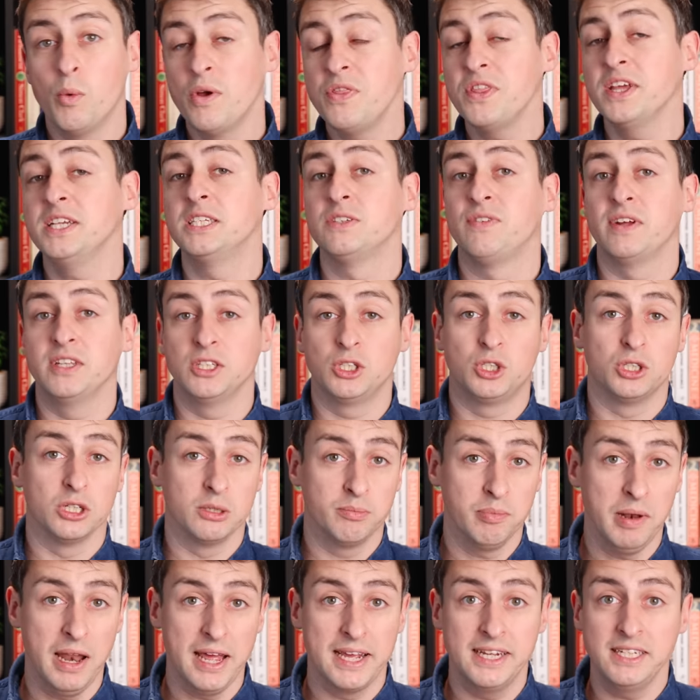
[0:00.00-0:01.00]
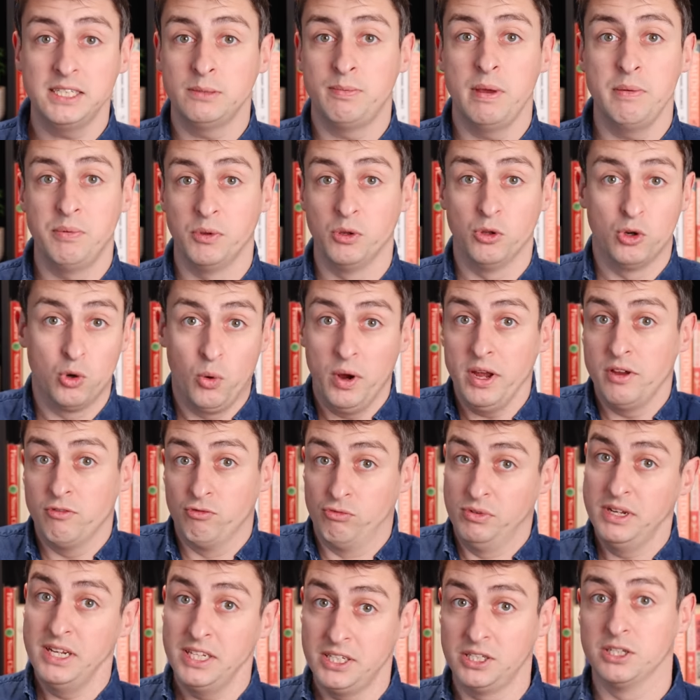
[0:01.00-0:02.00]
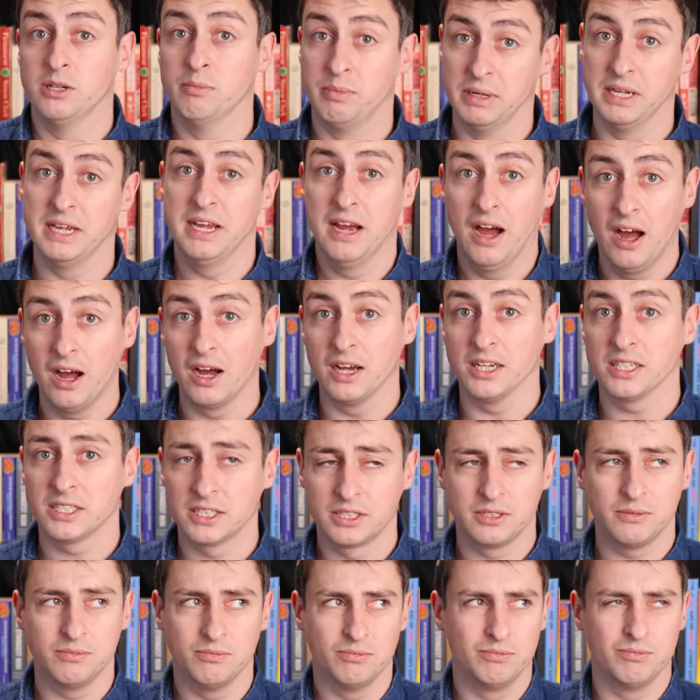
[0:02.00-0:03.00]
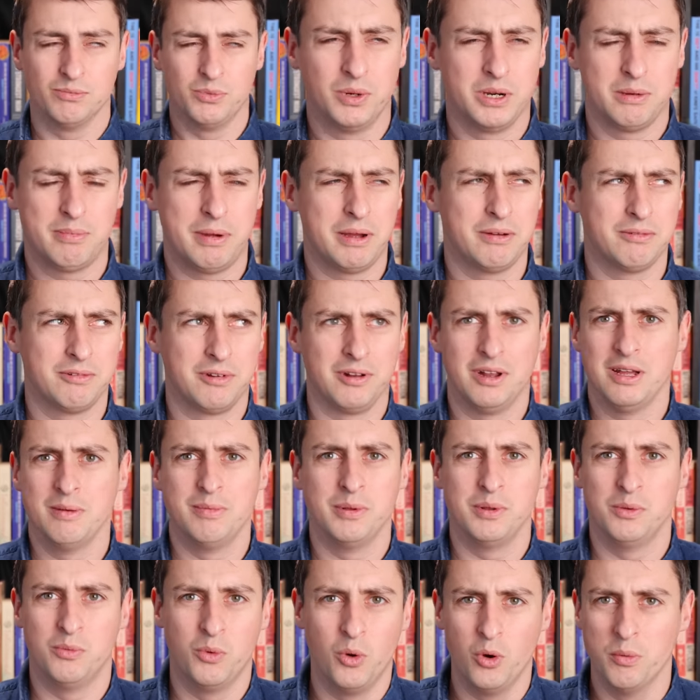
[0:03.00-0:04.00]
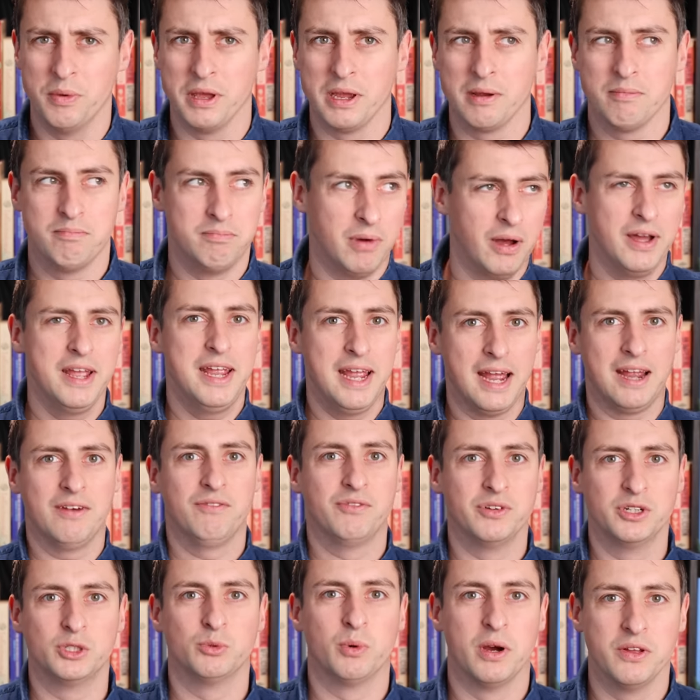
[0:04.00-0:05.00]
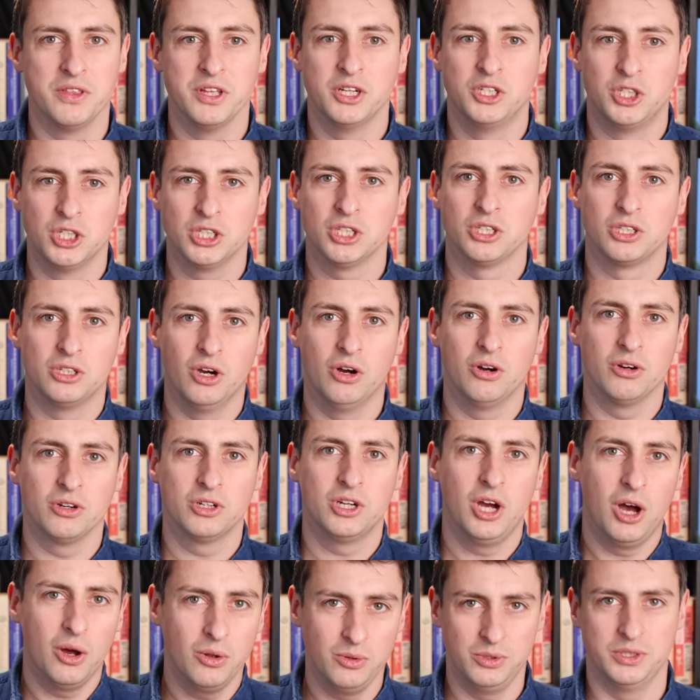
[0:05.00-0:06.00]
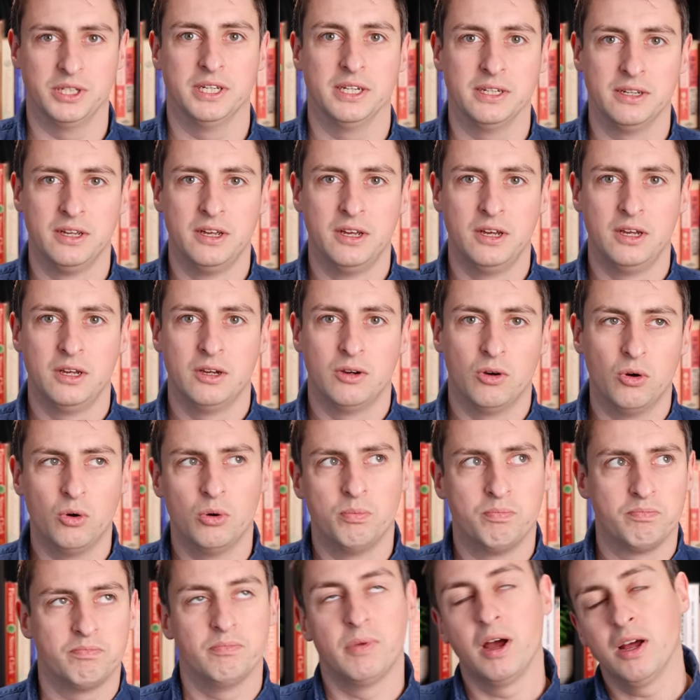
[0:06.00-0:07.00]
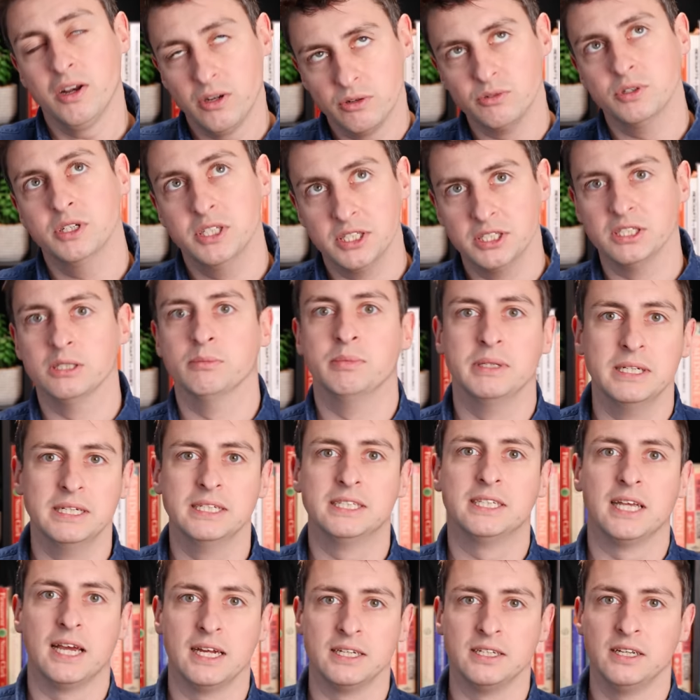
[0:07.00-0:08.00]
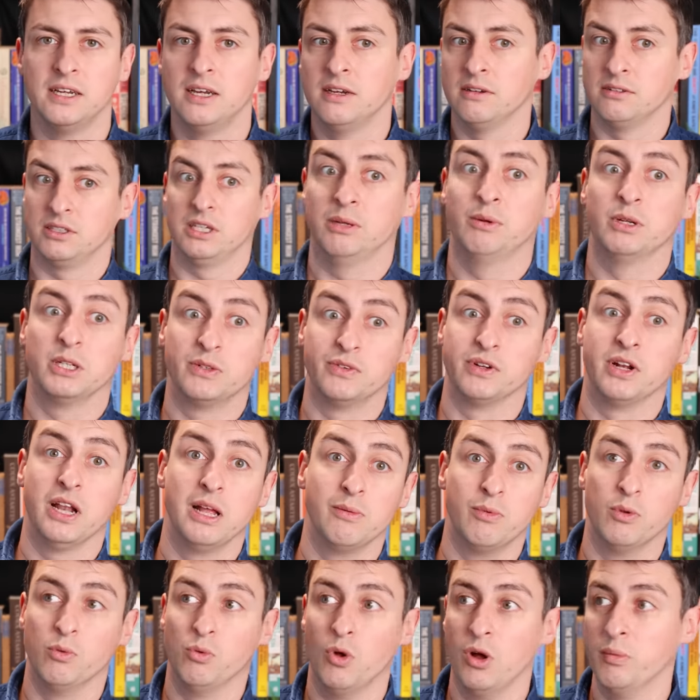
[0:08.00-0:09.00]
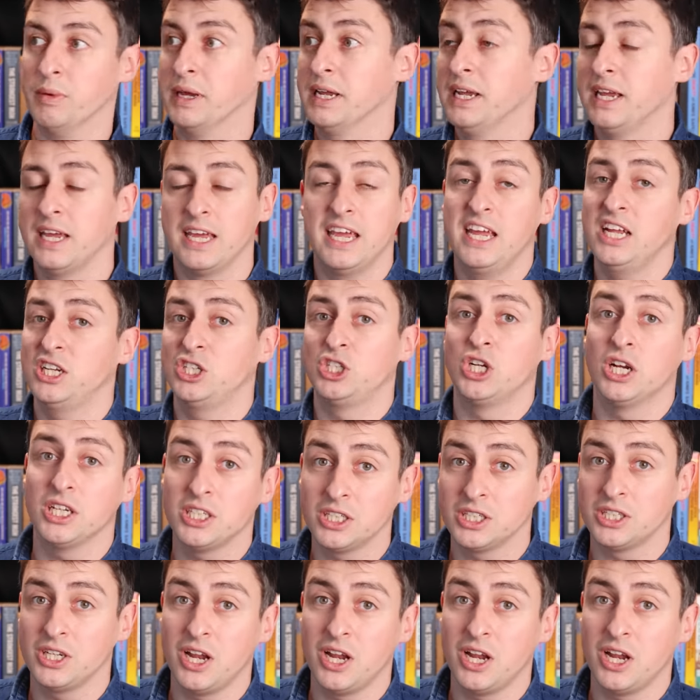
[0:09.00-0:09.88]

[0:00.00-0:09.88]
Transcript: When these events took place, people quite reasonably asked, what about global warming? My average weather just got colder. Or unreasonably said, so much for global warming, it just